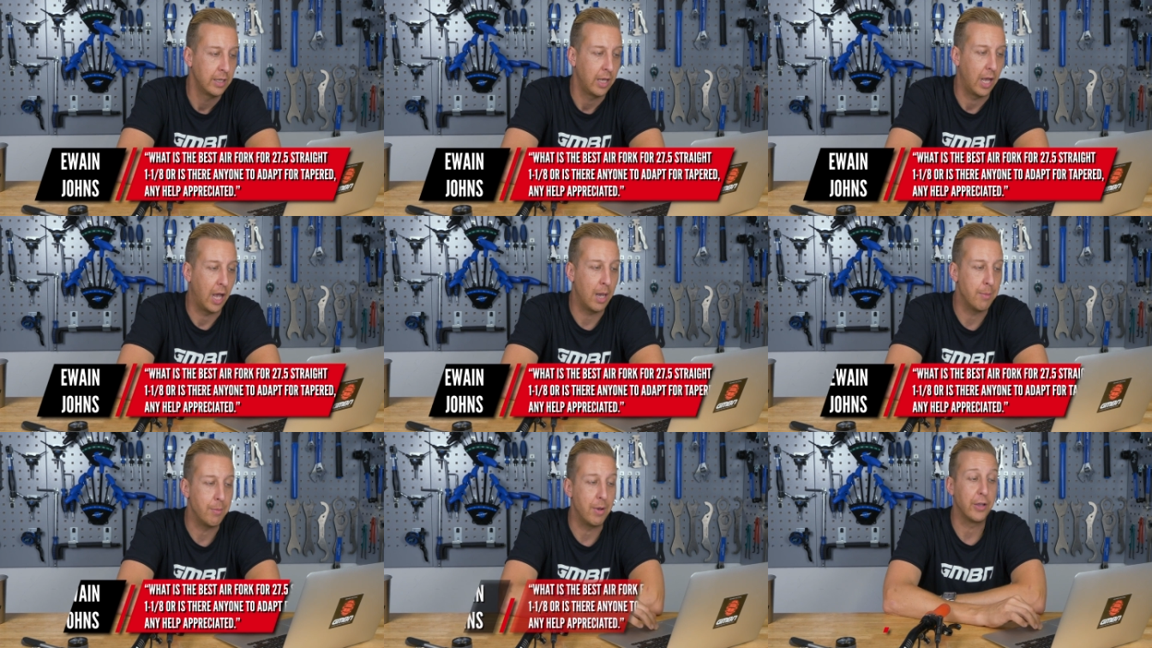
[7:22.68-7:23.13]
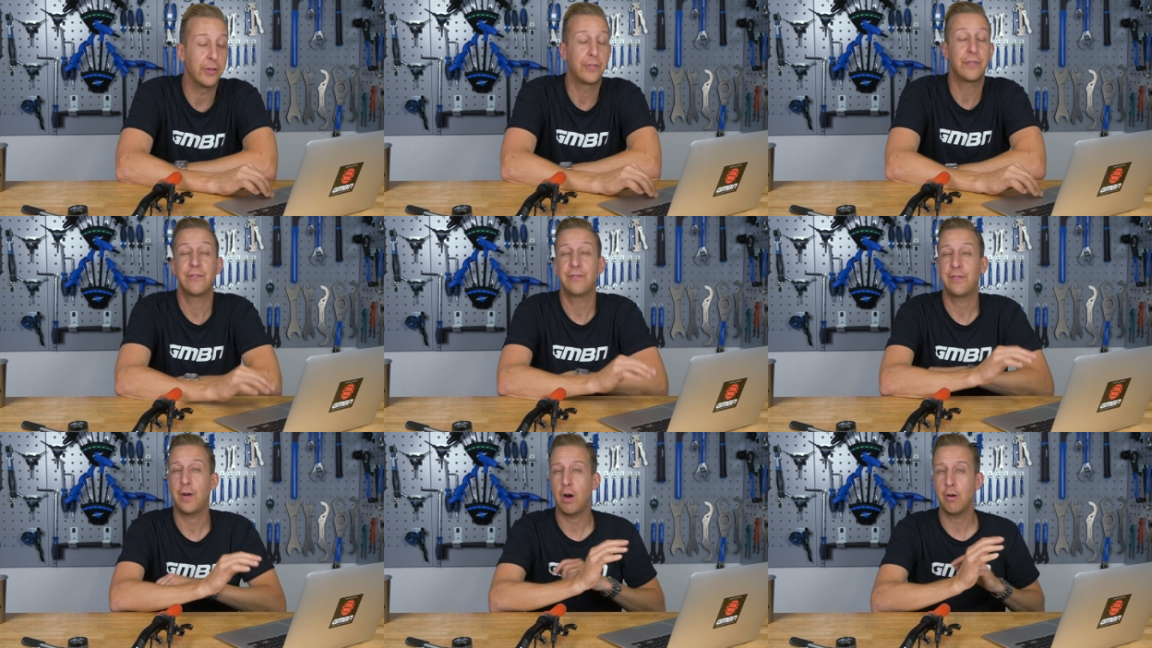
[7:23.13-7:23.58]
As
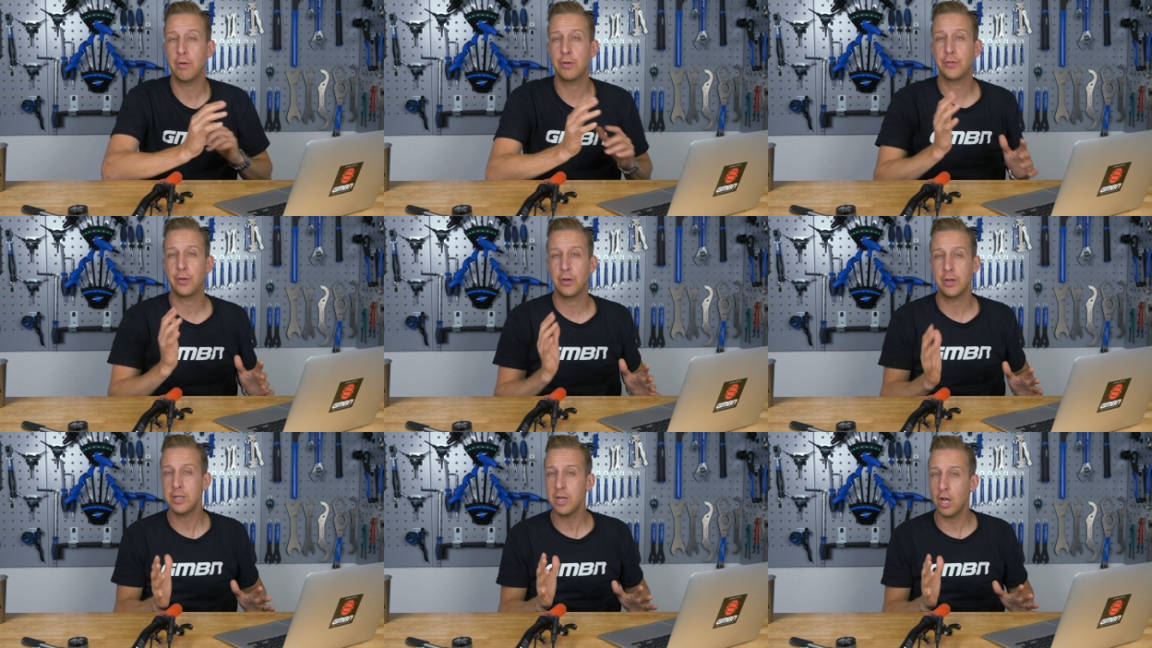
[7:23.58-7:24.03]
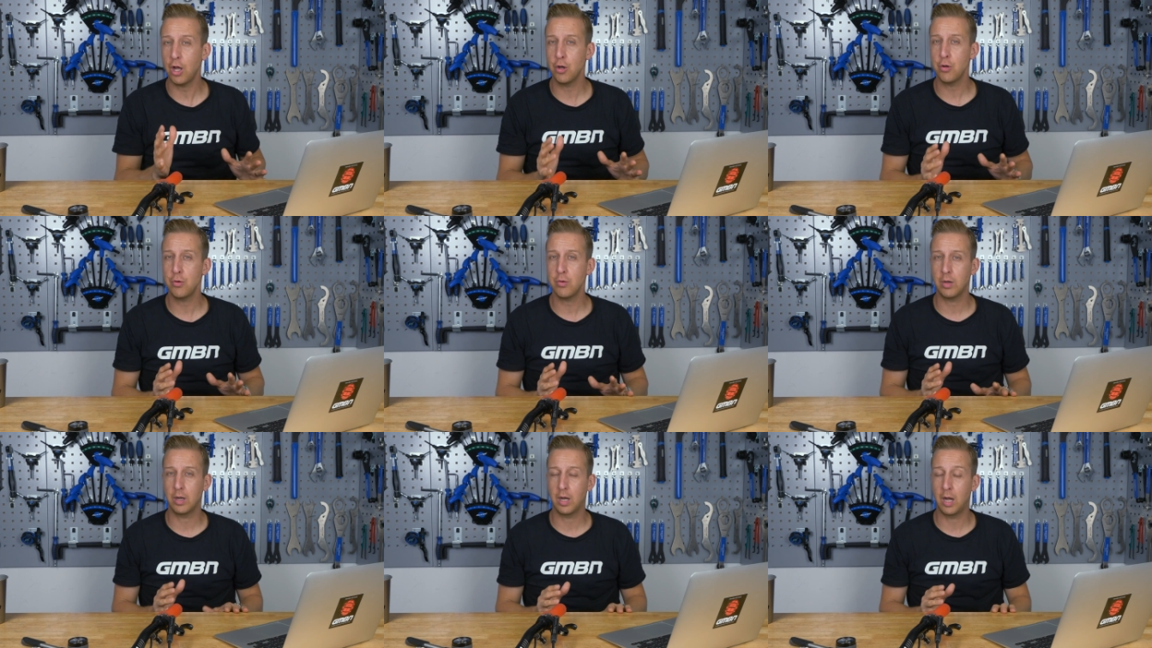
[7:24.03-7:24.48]
far as I
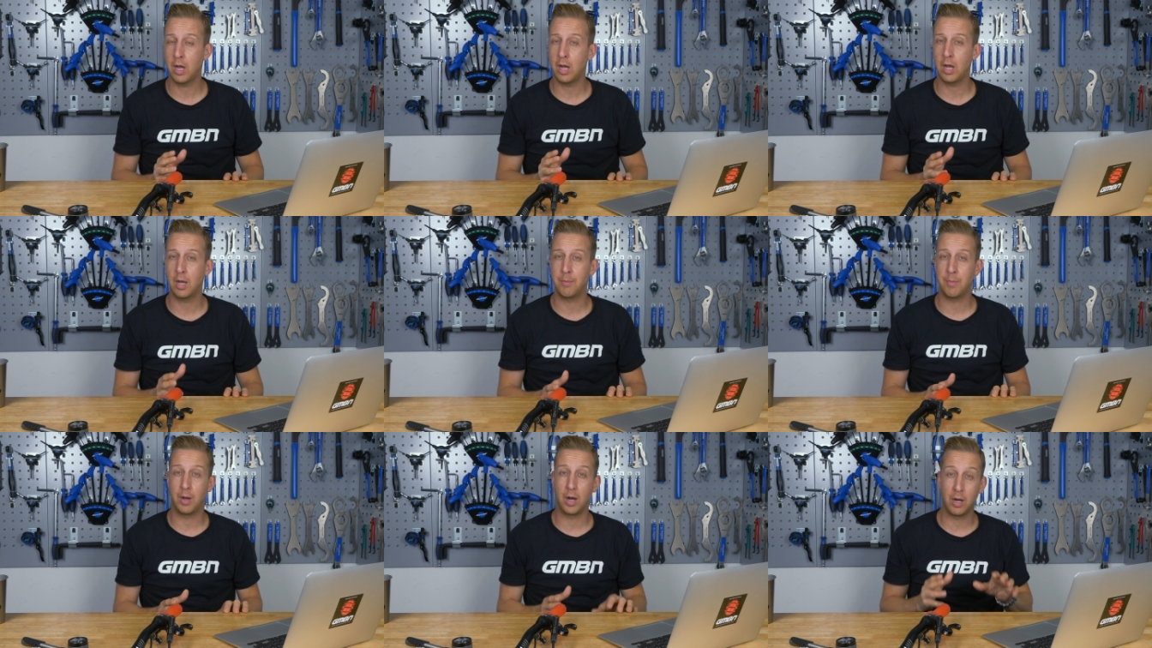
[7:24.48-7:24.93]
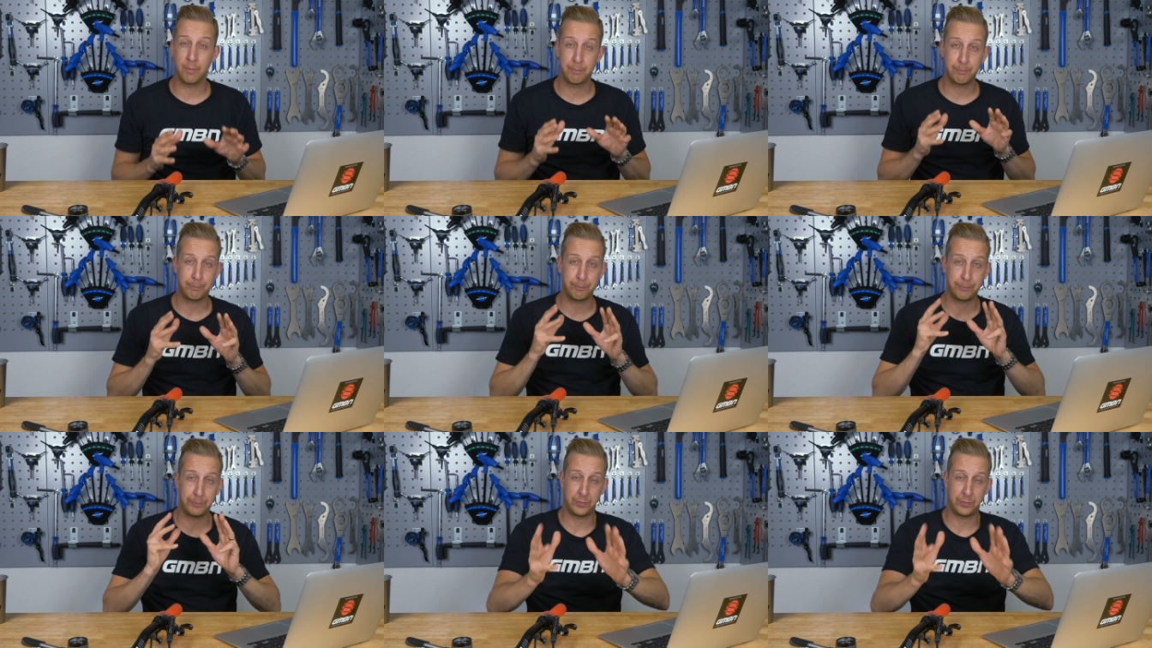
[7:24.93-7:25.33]
know,